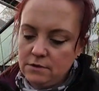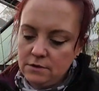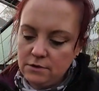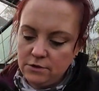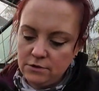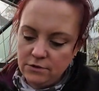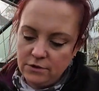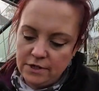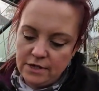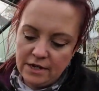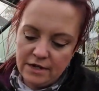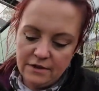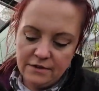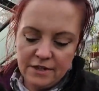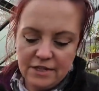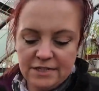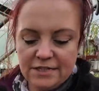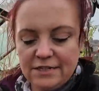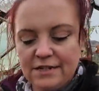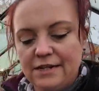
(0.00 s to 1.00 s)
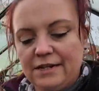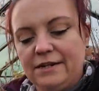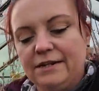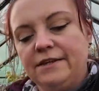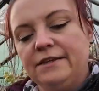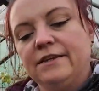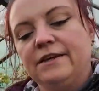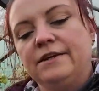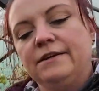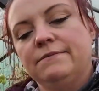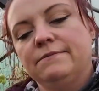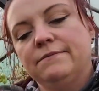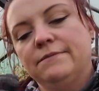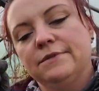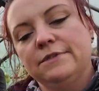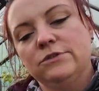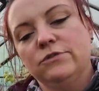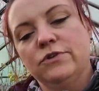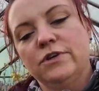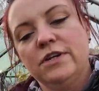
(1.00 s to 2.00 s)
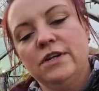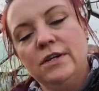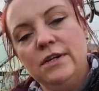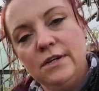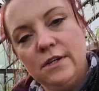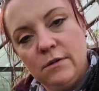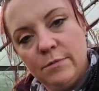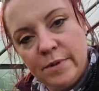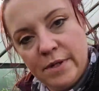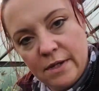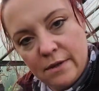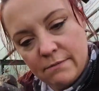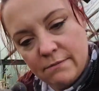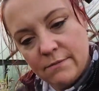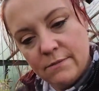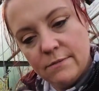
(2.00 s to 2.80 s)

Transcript: So yeah, this guy then is looking a little bit